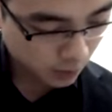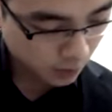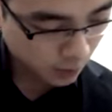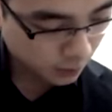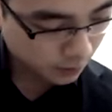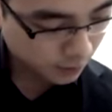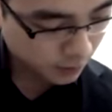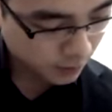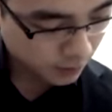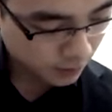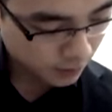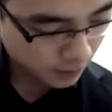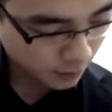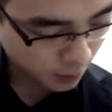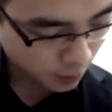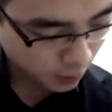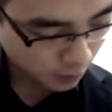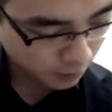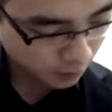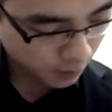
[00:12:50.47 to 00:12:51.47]
oops,
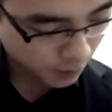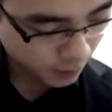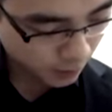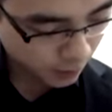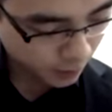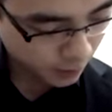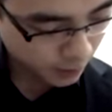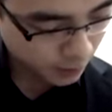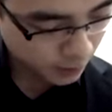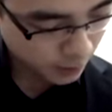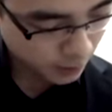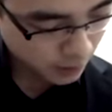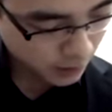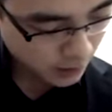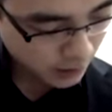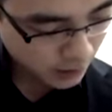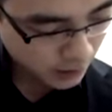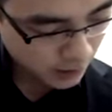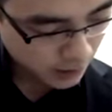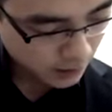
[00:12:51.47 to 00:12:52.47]
zero point
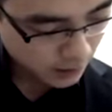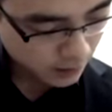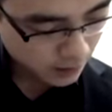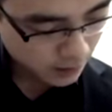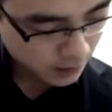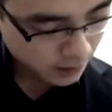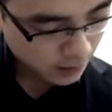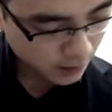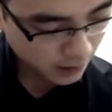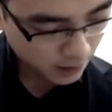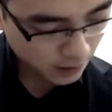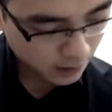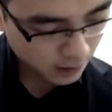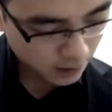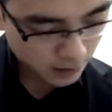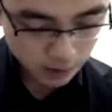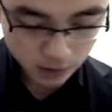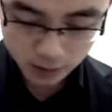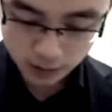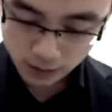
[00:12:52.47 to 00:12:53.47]

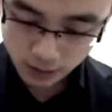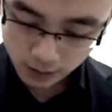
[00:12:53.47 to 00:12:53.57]
six